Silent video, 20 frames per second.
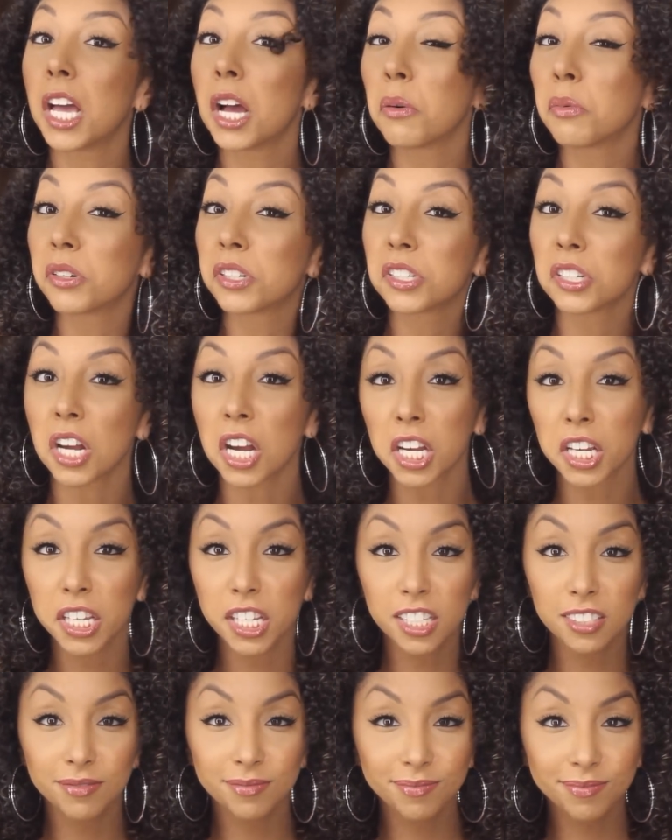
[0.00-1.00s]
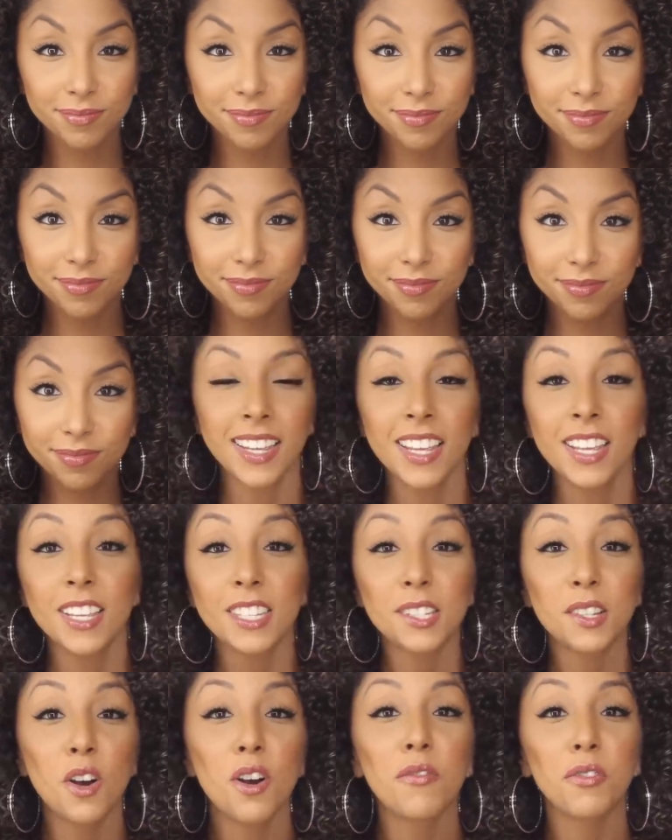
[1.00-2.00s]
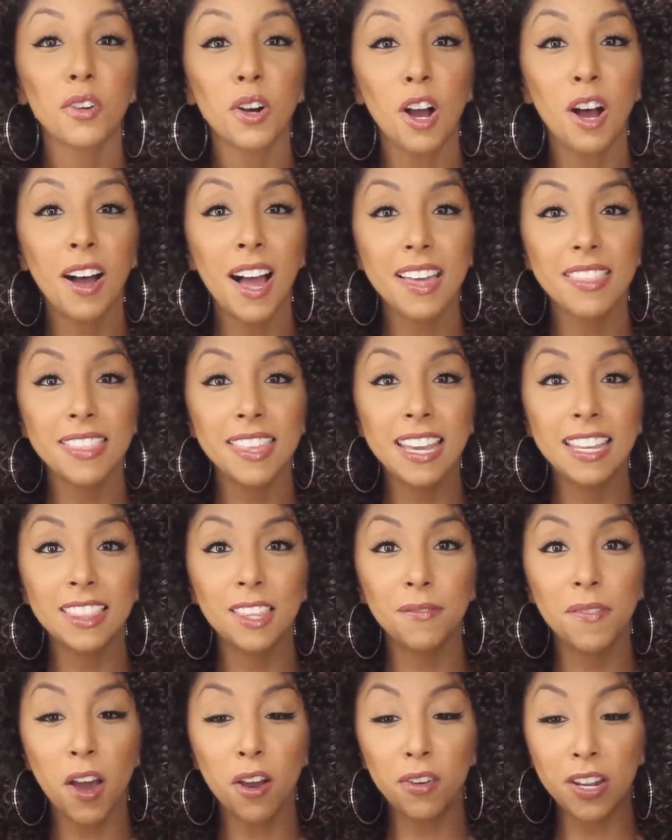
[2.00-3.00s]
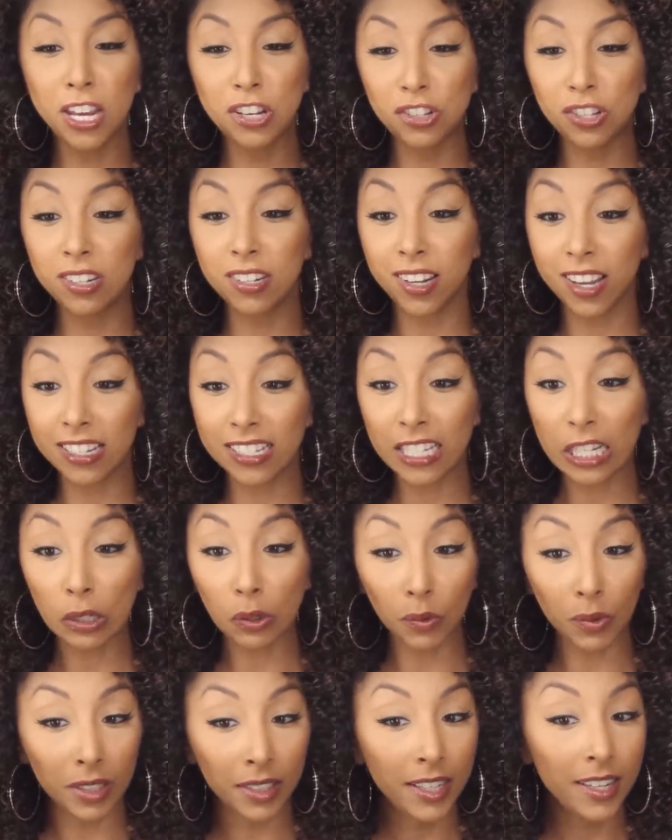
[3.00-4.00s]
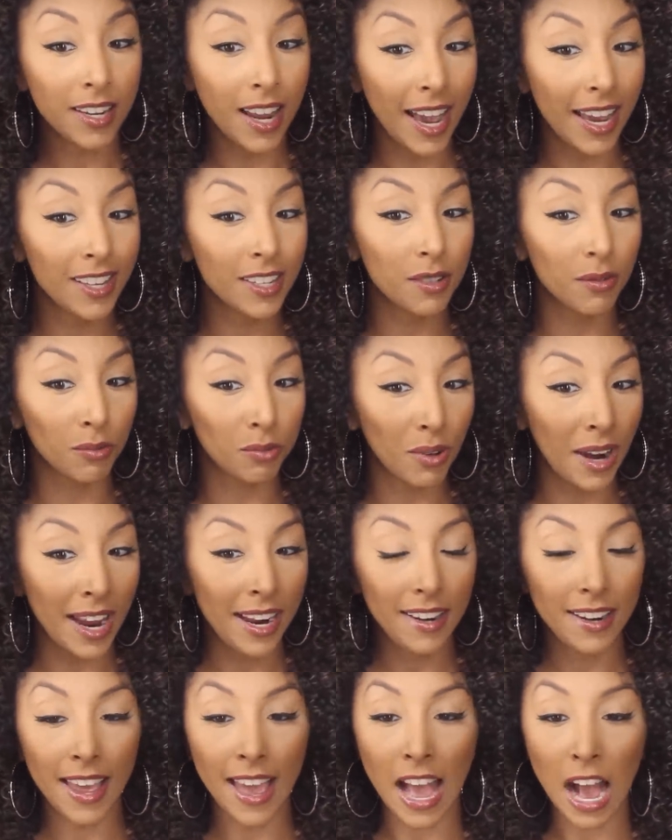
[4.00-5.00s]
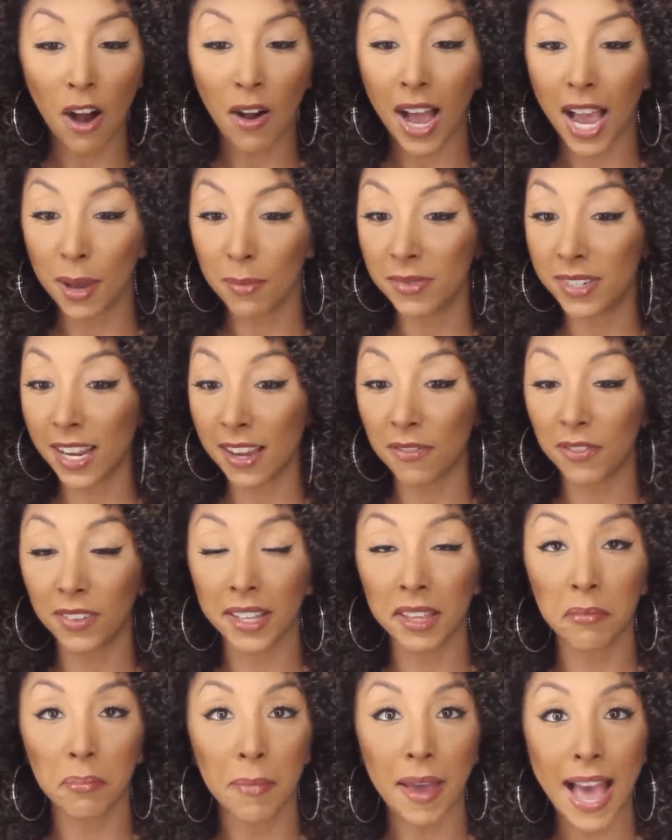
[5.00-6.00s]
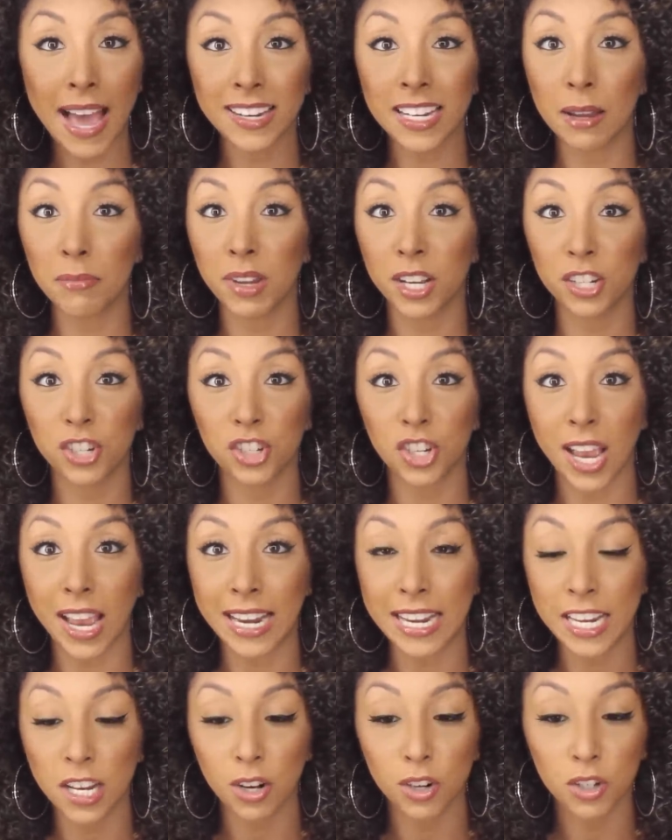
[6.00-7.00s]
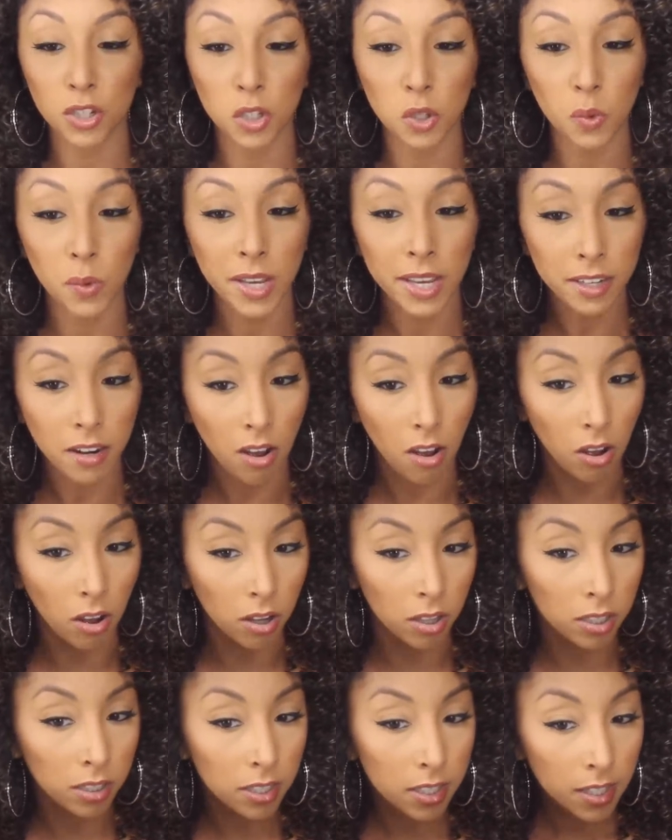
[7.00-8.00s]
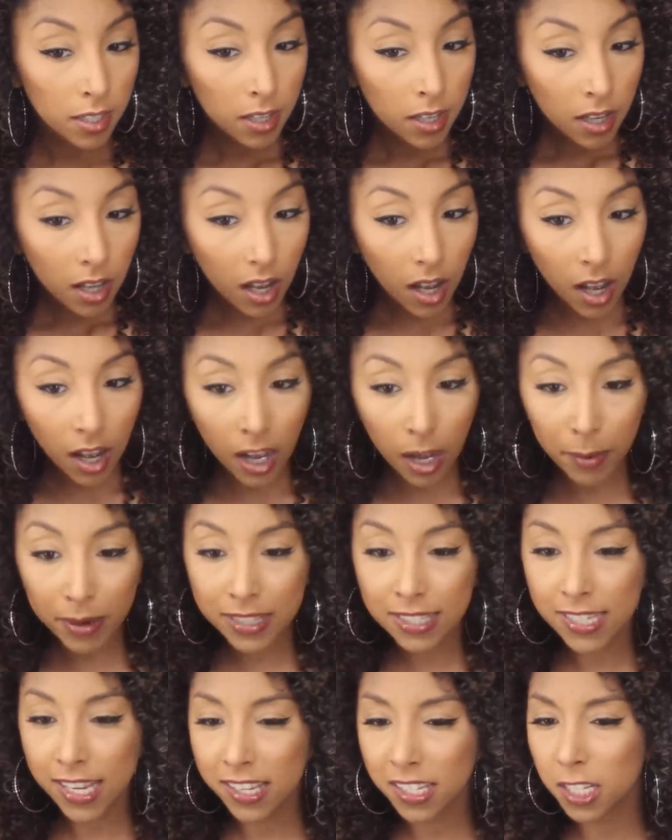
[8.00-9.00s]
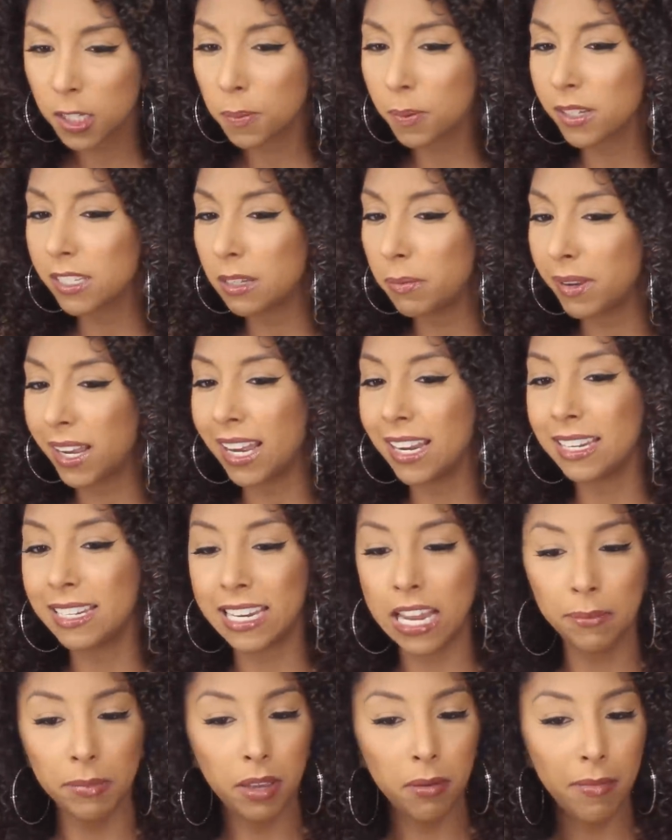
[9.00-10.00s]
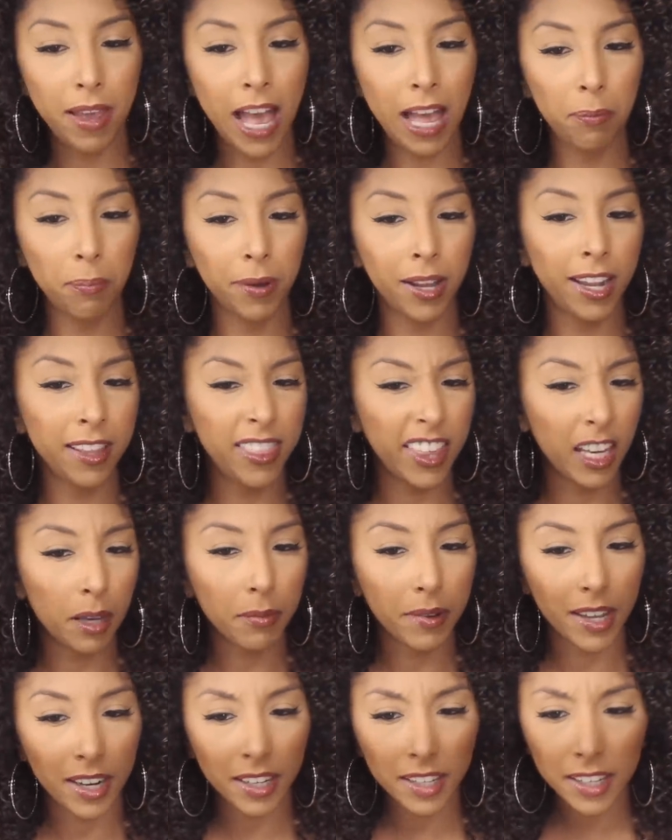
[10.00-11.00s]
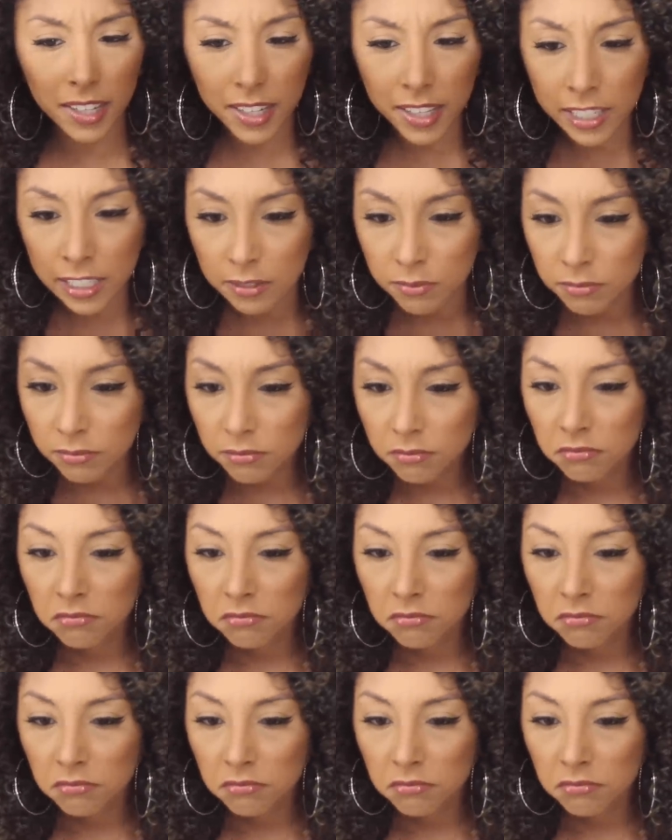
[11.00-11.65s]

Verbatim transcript: now we're talking. So overall, I think the foundation does look really nice right now. I'm definitely matte. I'm not shiny or dewy at all. Um, it says it's supposed to be a demi-matte, but I think I'm kind of getting